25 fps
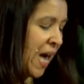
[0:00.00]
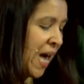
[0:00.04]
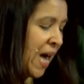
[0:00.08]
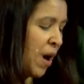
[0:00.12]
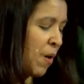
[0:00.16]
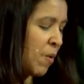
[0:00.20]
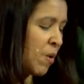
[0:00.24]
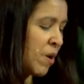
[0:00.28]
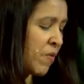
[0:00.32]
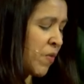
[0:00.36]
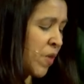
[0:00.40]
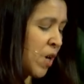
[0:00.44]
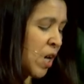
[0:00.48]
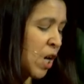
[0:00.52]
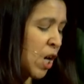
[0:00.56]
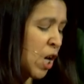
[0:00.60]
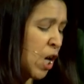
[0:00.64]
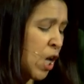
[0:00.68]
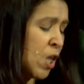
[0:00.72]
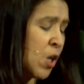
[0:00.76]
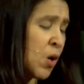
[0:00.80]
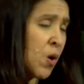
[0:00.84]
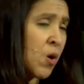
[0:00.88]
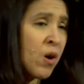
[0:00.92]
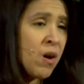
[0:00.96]
out of the
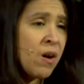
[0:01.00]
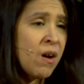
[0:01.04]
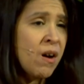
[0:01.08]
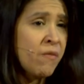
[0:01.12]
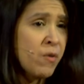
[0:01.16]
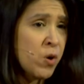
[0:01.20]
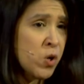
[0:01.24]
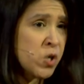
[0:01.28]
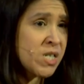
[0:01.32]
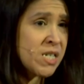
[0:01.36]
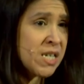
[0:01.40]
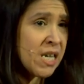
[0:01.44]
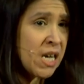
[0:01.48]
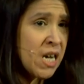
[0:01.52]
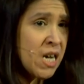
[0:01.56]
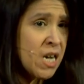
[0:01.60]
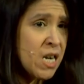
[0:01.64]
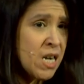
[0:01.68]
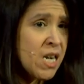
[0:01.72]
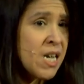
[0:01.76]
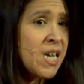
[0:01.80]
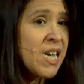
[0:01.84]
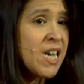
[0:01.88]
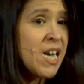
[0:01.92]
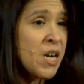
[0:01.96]
color of our
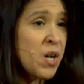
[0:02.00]
skin